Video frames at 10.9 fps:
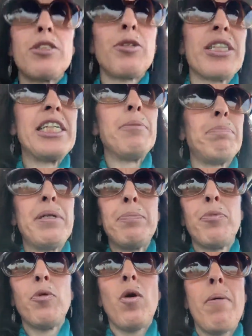to keep
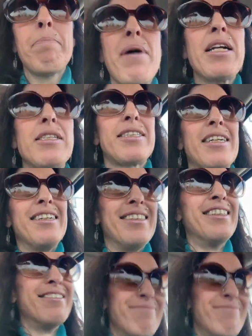people on medicine.